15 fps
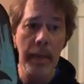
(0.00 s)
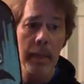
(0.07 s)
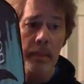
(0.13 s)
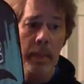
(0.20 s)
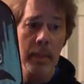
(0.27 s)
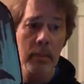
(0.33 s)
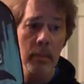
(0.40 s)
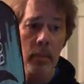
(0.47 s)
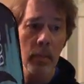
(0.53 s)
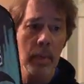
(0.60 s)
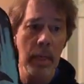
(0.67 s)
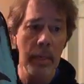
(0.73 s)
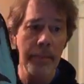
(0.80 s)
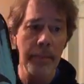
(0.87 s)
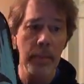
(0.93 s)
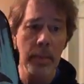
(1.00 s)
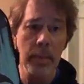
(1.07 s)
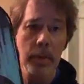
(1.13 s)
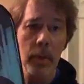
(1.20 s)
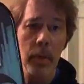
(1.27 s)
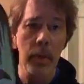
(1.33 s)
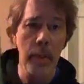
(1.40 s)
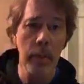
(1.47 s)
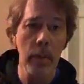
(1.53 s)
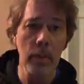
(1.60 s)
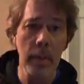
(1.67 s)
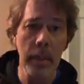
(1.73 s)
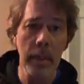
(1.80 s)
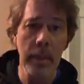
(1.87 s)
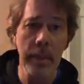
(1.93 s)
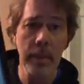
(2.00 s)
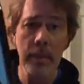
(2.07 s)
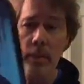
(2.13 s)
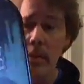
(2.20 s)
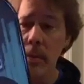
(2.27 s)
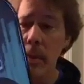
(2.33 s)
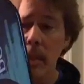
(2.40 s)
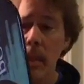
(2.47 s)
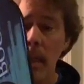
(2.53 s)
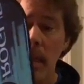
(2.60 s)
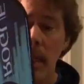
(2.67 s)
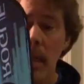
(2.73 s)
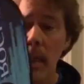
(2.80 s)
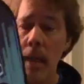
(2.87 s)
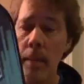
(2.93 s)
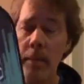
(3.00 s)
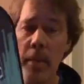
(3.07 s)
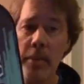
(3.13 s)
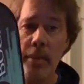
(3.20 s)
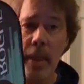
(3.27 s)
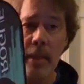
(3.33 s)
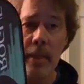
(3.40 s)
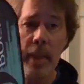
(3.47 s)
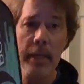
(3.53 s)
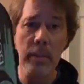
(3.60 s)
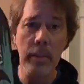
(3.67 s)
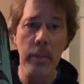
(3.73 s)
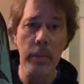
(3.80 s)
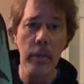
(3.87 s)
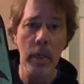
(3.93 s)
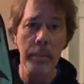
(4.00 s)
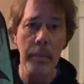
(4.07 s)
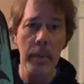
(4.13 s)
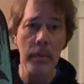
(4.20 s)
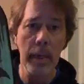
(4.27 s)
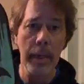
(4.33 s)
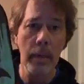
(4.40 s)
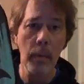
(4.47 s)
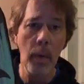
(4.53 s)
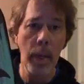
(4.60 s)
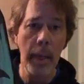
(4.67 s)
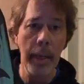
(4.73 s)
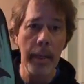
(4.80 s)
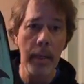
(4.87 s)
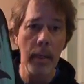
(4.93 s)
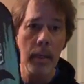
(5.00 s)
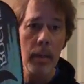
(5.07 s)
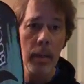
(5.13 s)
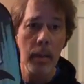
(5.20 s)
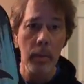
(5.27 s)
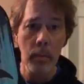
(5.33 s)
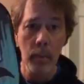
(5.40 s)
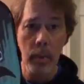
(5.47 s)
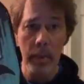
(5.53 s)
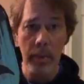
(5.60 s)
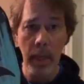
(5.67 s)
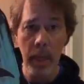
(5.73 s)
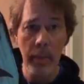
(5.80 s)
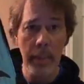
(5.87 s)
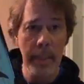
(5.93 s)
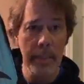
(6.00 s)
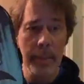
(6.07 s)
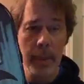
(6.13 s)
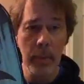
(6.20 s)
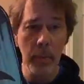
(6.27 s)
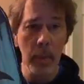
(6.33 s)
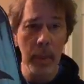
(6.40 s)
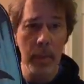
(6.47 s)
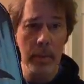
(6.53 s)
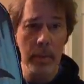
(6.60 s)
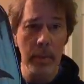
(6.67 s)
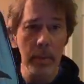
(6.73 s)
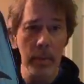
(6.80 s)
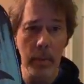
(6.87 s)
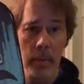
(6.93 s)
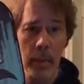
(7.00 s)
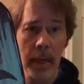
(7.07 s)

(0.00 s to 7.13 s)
I mean, when I first started using this, the thing that struck me right away was how easy it was to